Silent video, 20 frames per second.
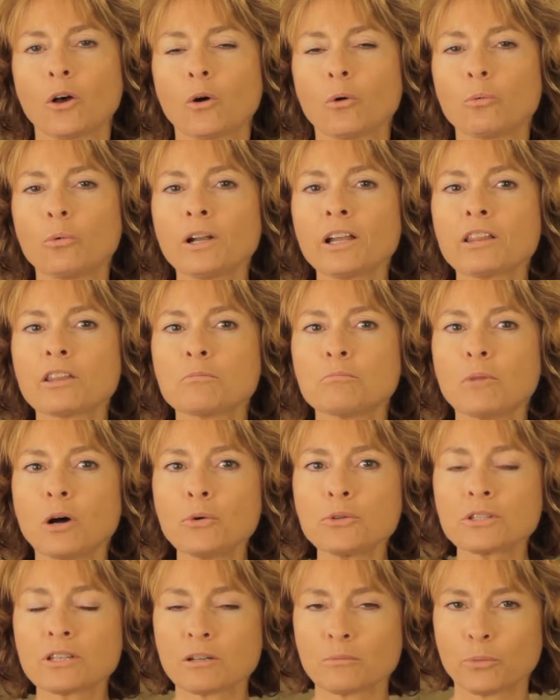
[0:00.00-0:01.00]
One of the
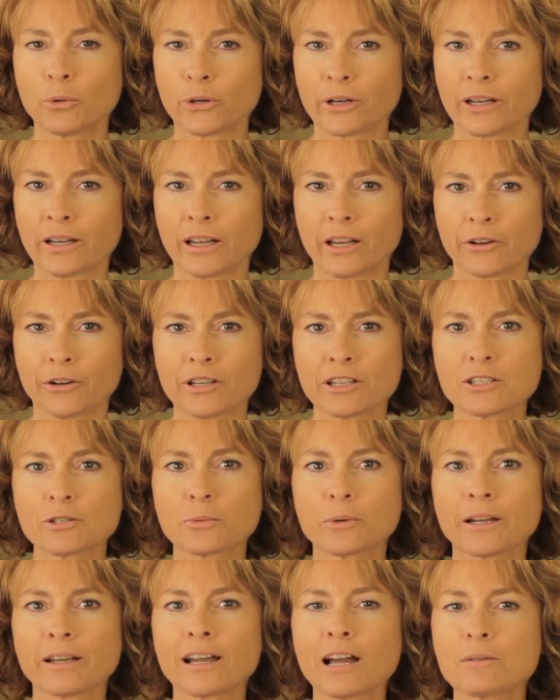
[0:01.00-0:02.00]
most important areas
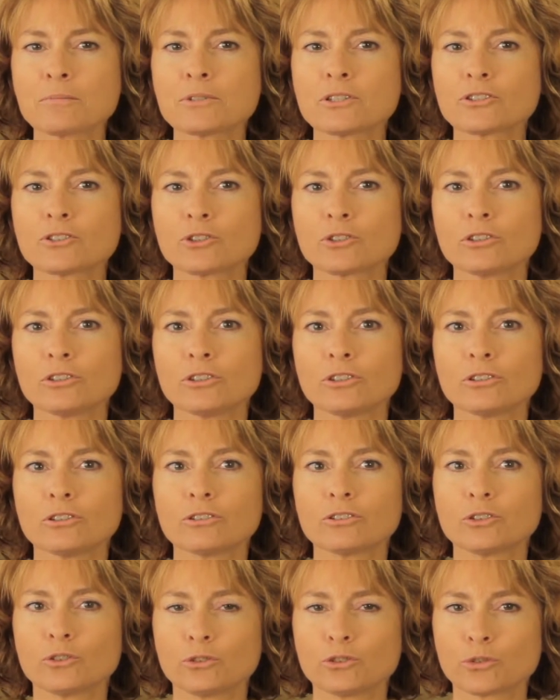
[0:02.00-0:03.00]
when it comes
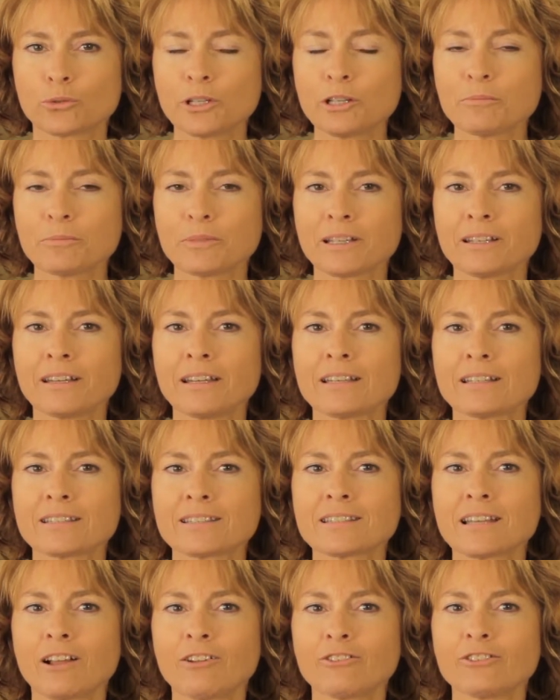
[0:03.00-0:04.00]
to treatment is
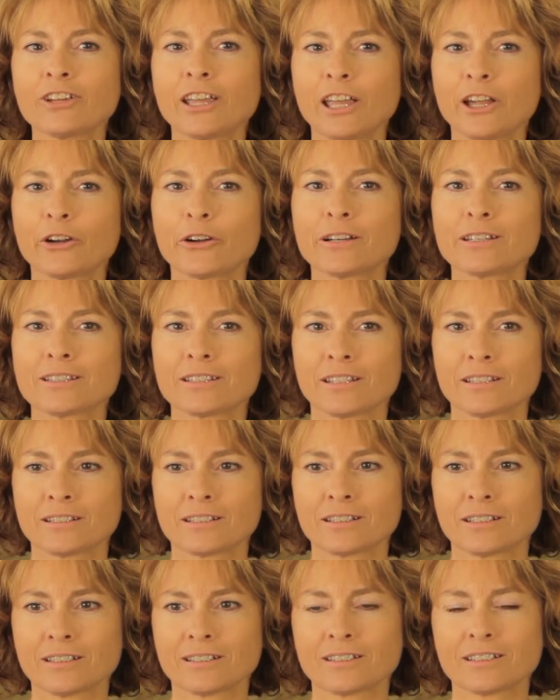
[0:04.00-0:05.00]
self-care
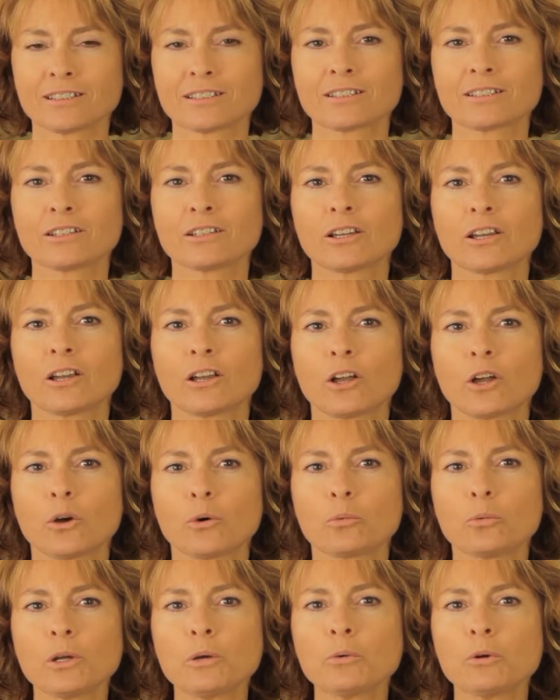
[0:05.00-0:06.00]
assistance.
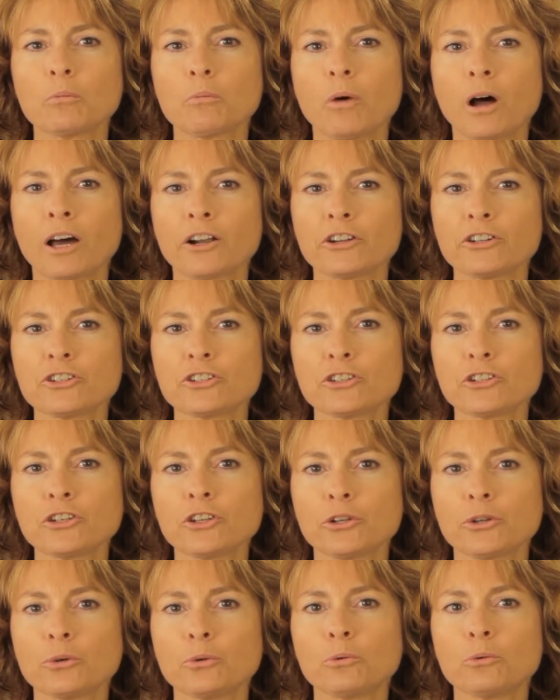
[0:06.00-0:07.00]
We will monitor
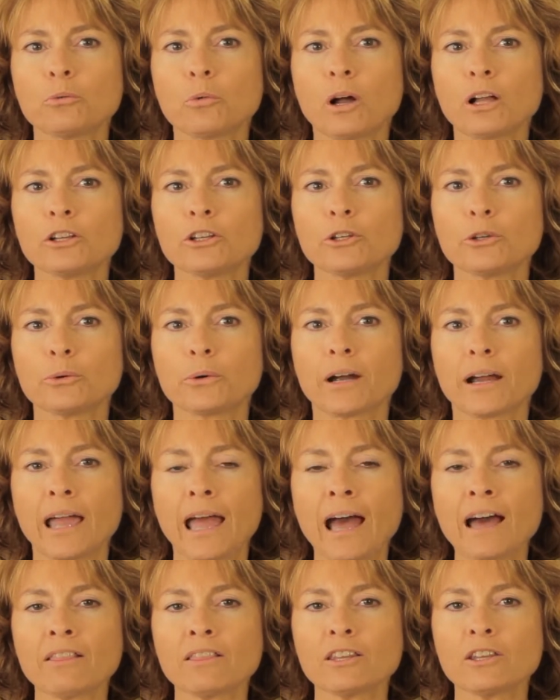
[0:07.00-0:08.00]
you while you are
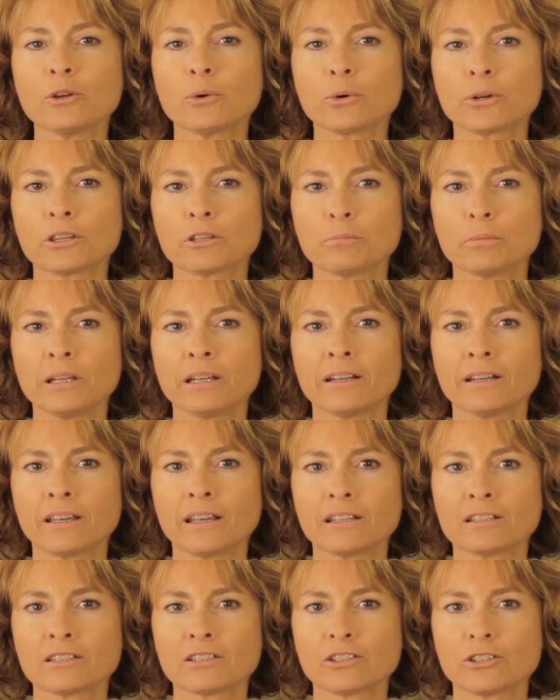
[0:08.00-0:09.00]
at the Orthopedic
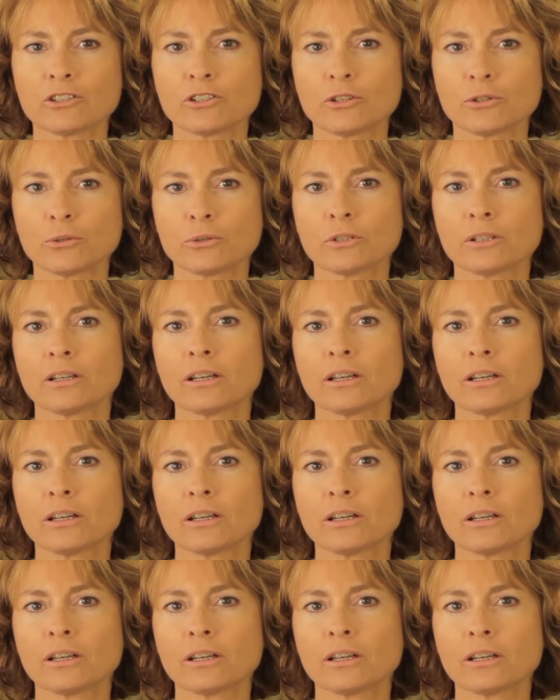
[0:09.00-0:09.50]
Institute.